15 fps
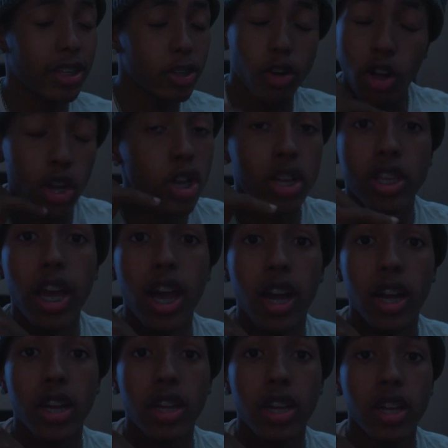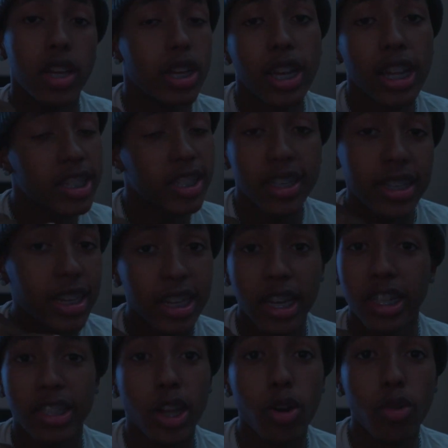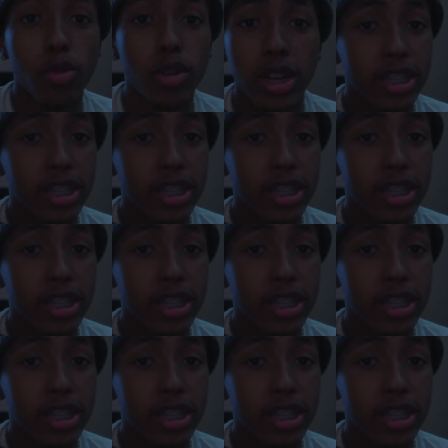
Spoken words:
You're going, yeah, let's go.